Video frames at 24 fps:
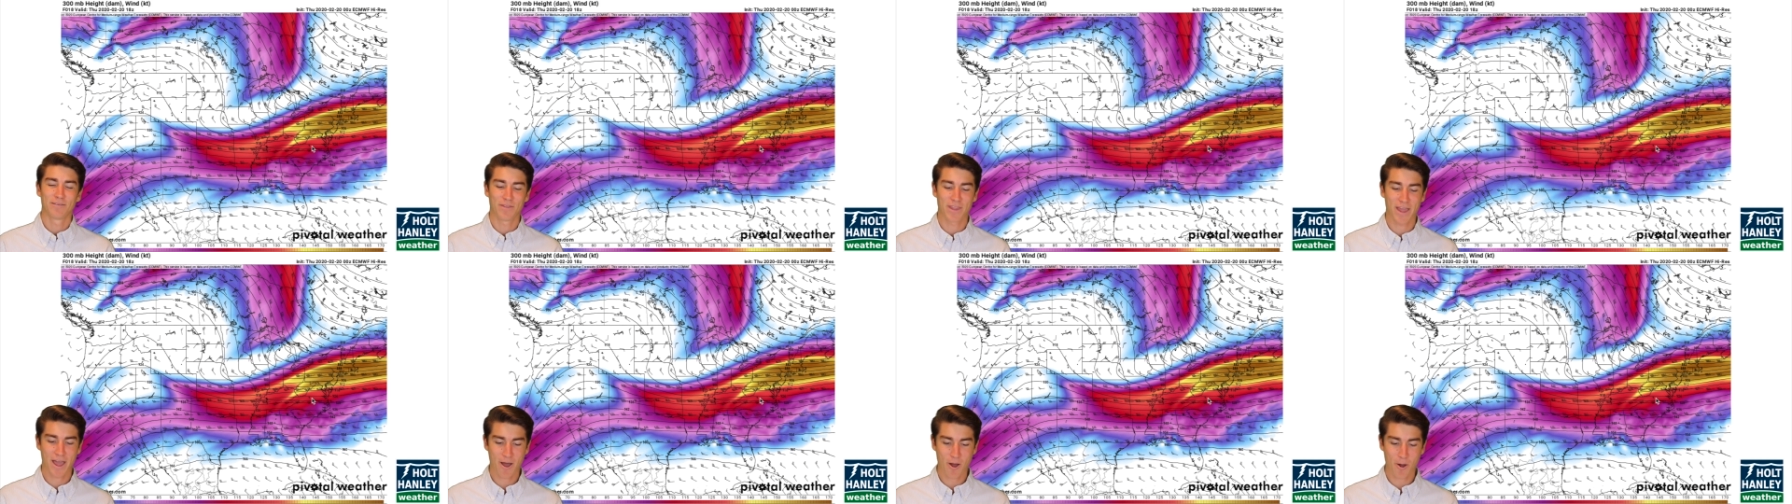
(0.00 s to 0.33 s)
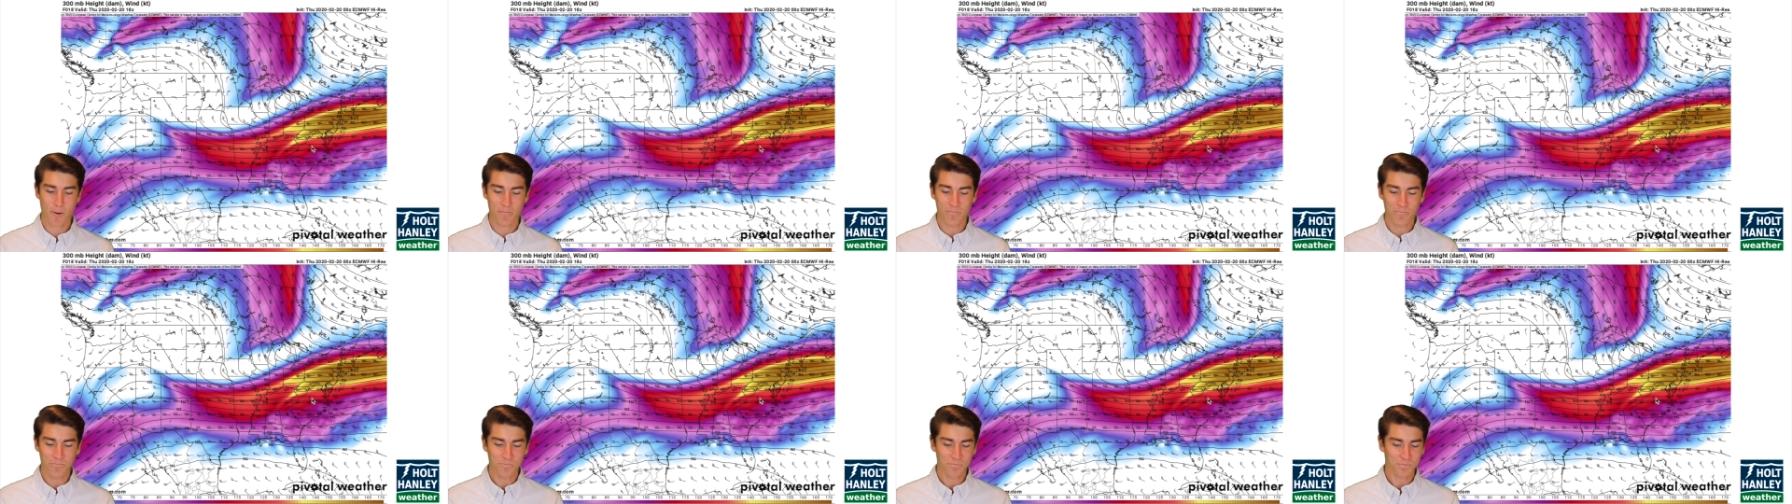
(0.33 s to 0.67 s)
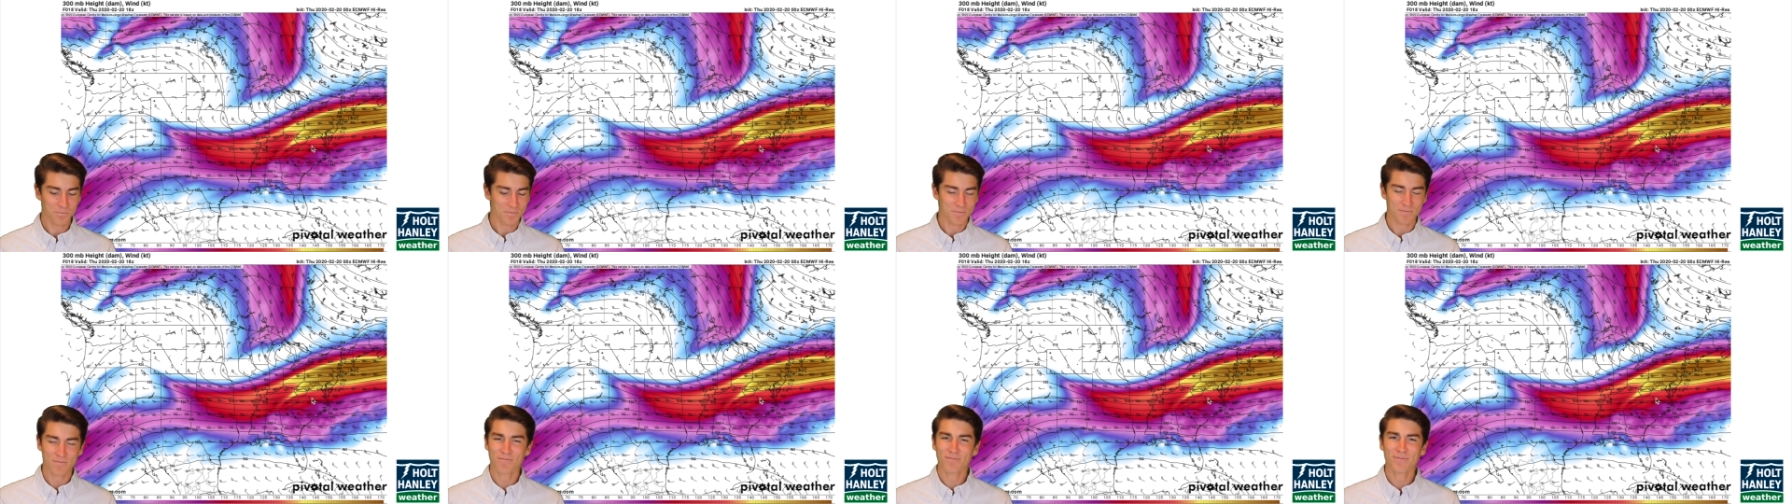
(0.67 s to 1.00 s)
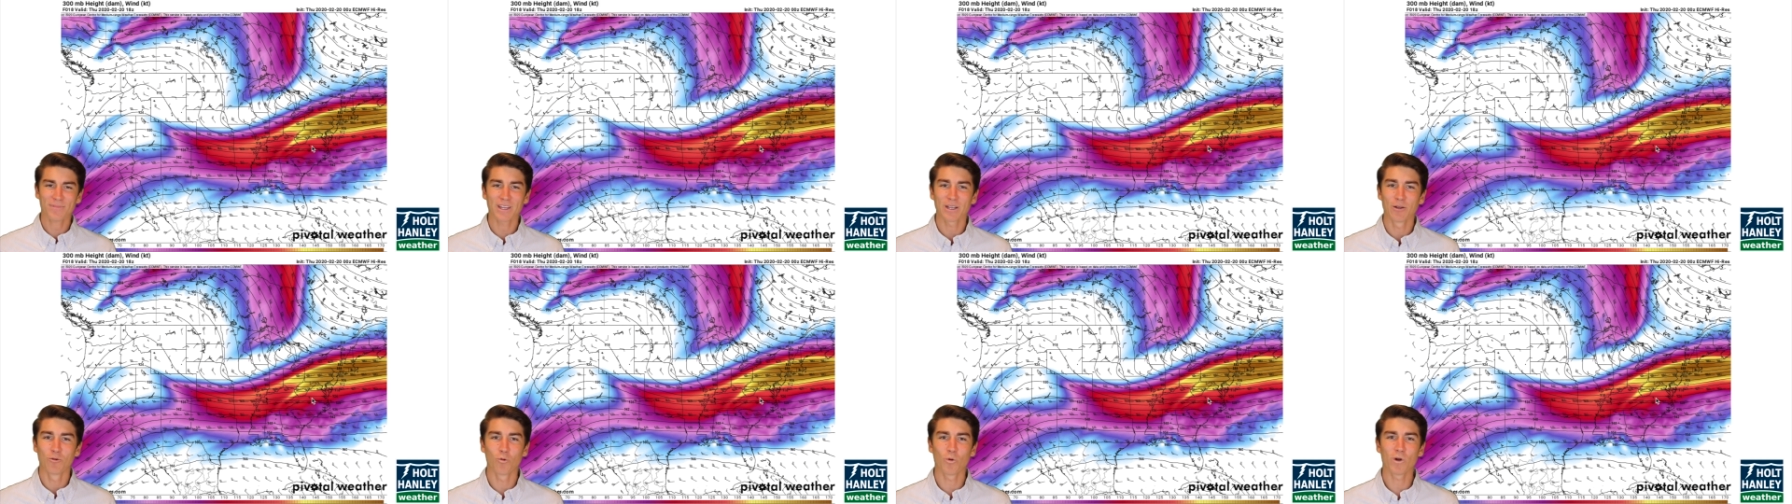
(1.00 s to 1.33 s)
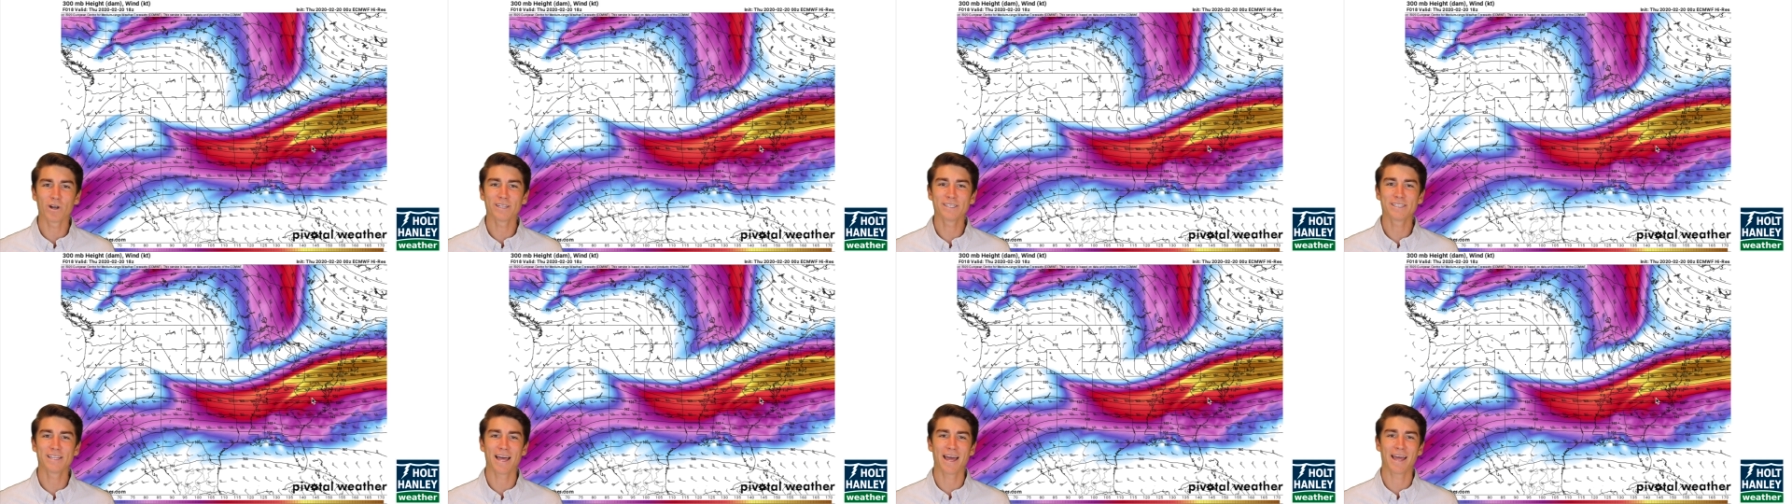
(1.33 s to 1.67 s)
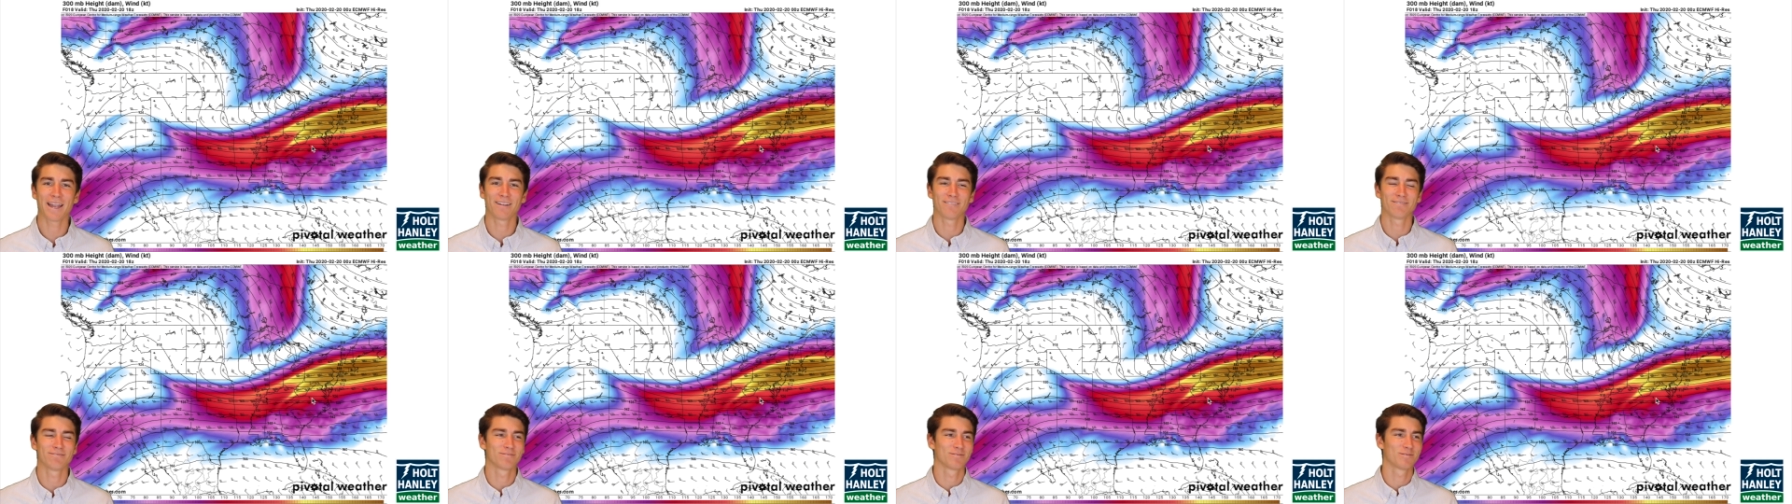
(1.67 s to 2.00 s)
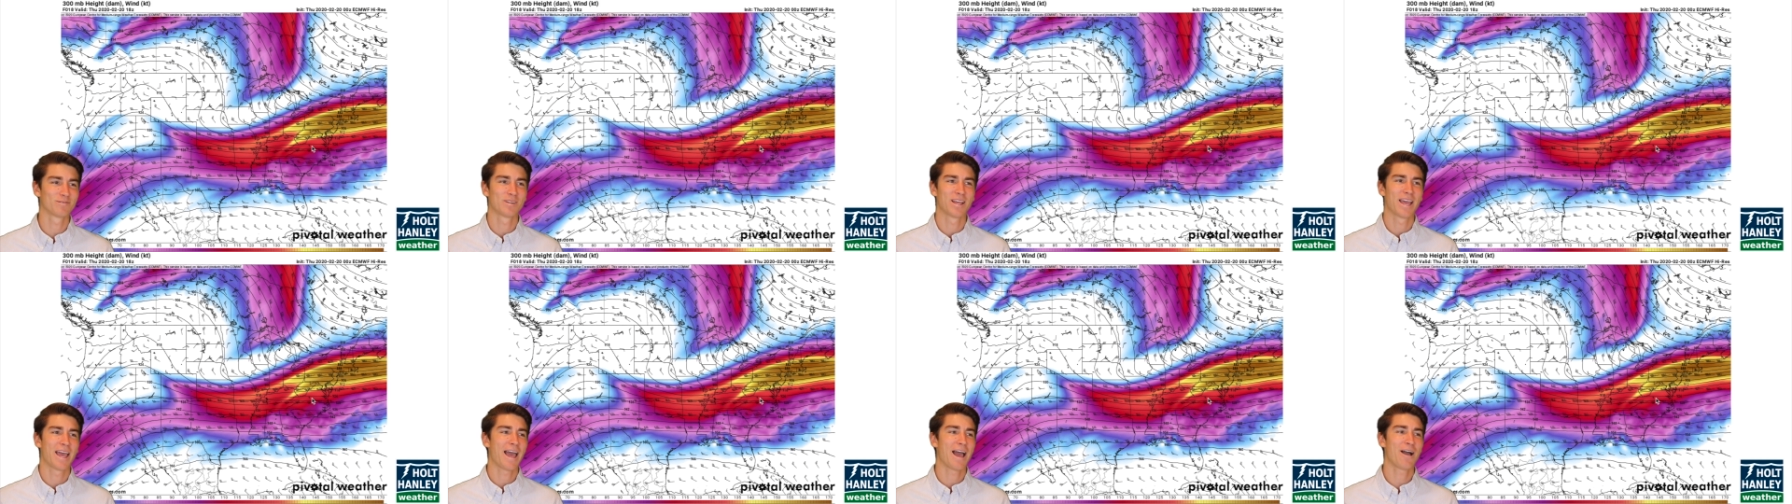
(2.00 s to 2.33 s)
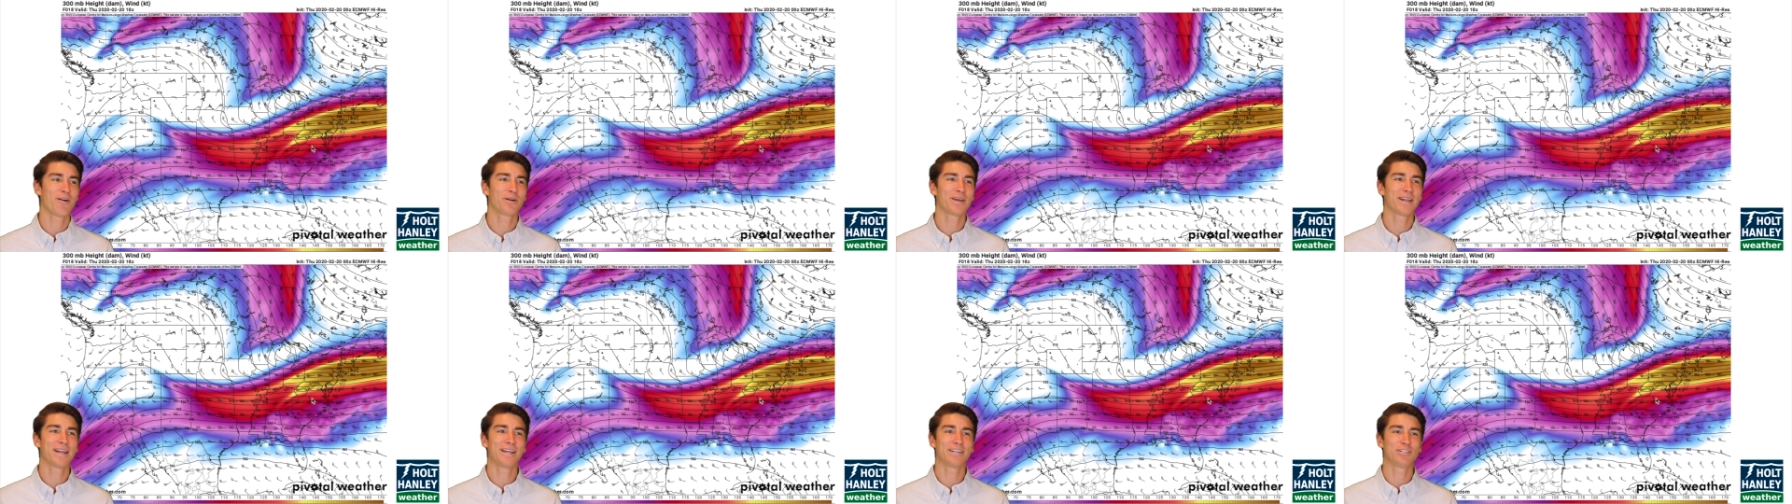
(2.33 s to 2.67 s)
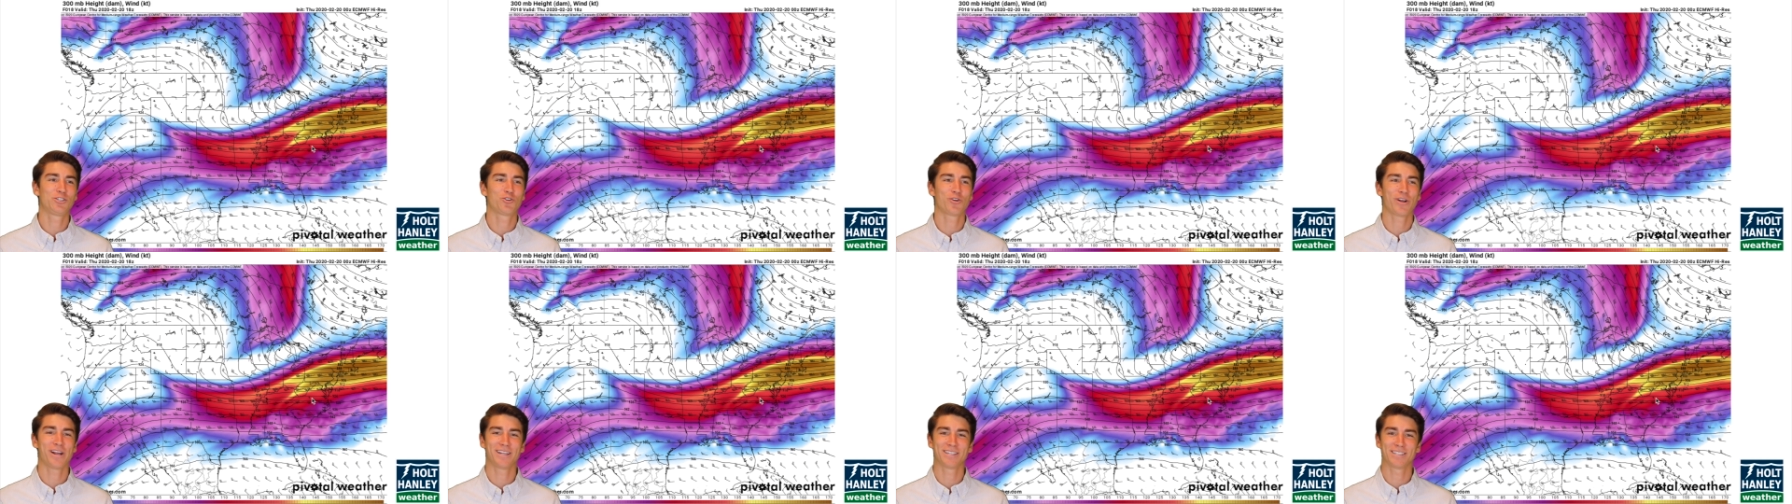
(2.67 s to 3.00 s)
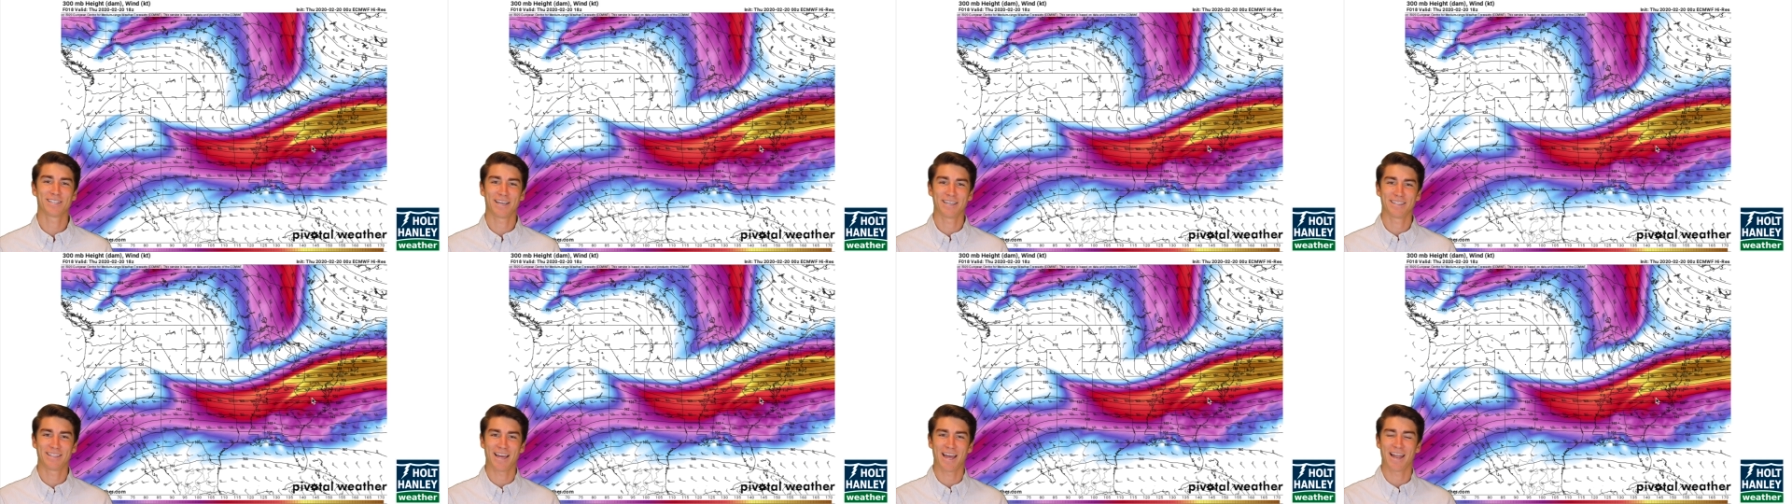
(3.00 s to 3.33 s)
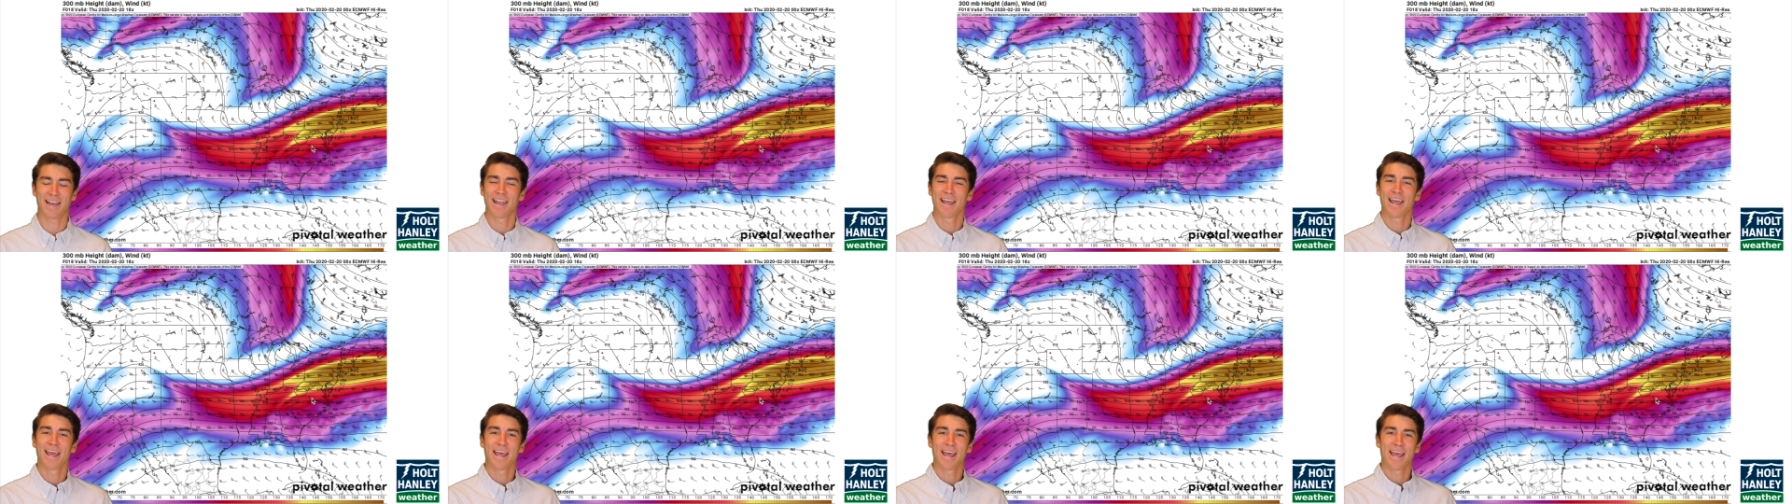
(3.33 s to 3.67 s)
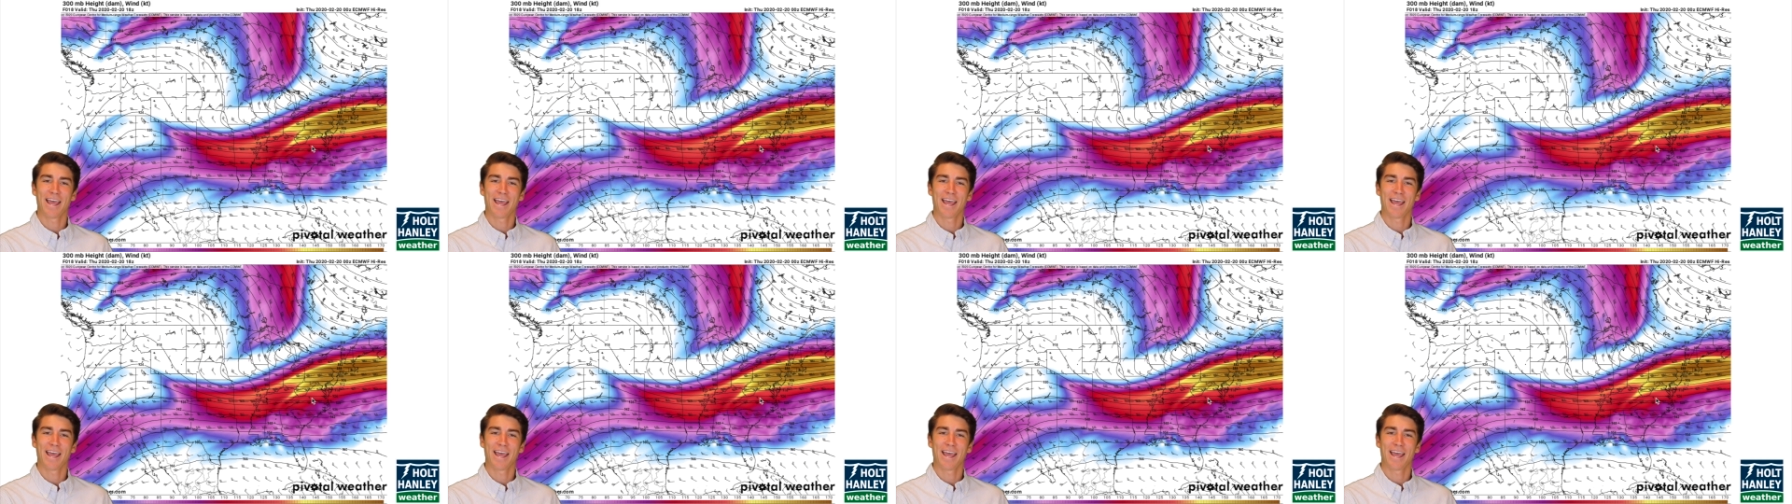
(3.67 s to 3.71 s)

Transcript: Now, what is that? How can I translate that?